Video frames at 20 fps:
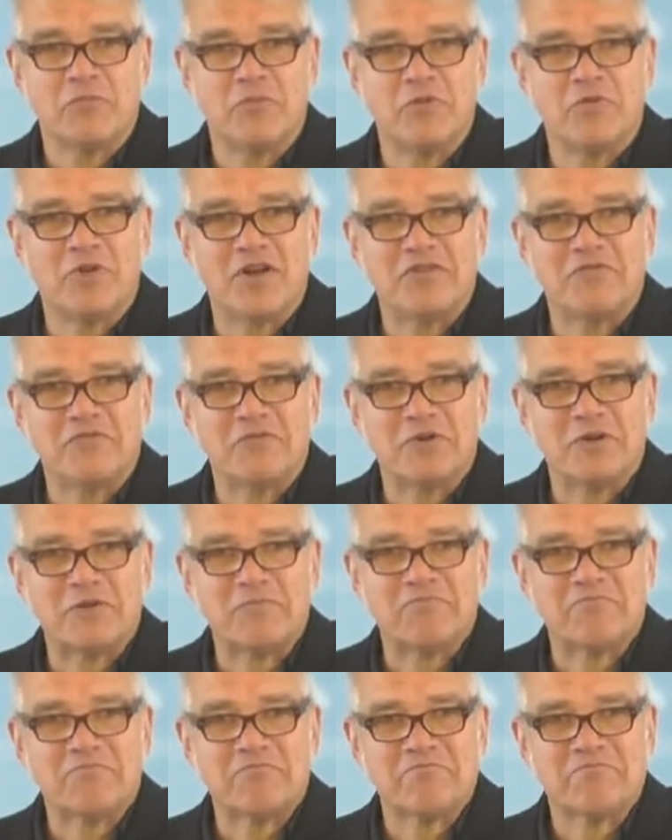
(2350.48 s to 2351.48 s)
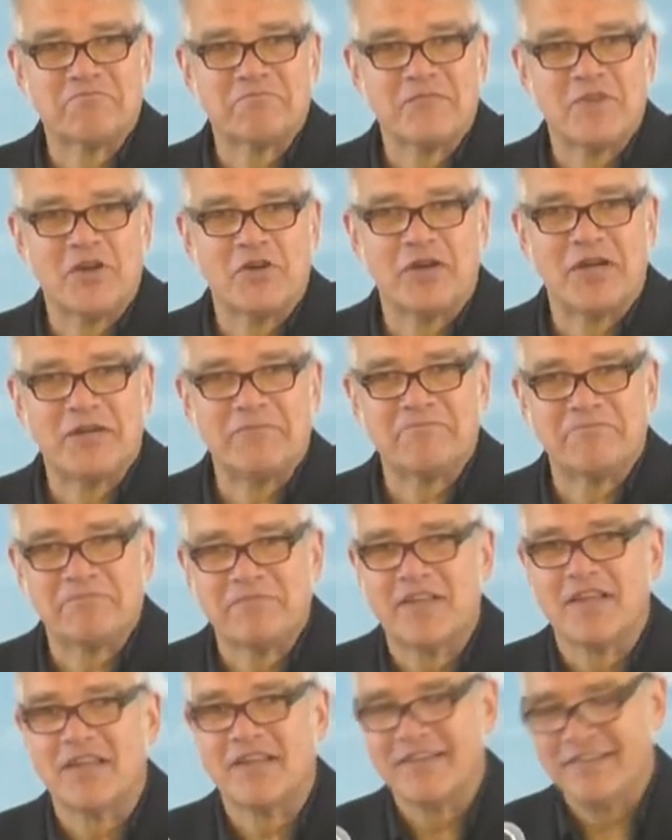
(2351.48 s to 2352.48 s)
be ready for it. All right?
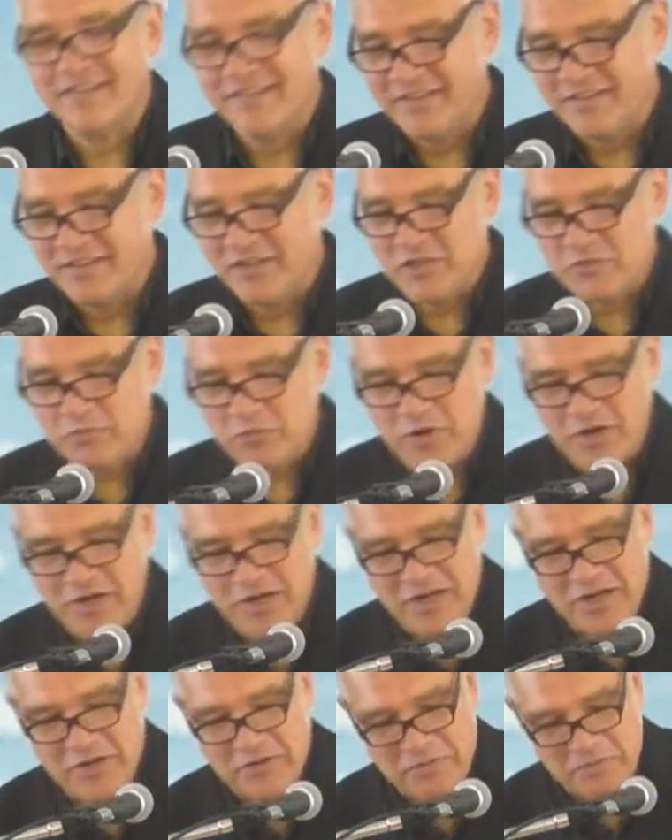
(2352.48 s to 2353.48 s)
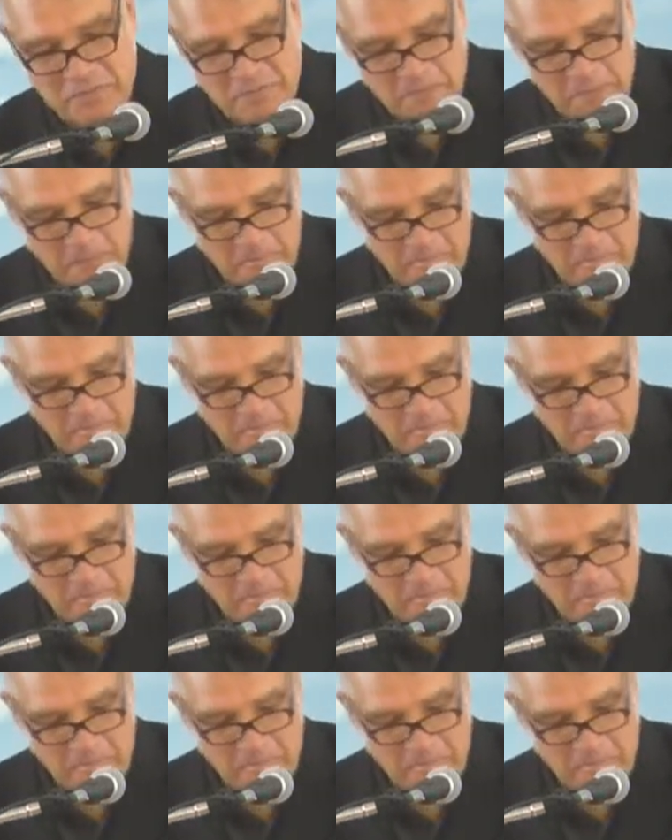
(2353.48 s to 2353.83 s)
Let's pray together.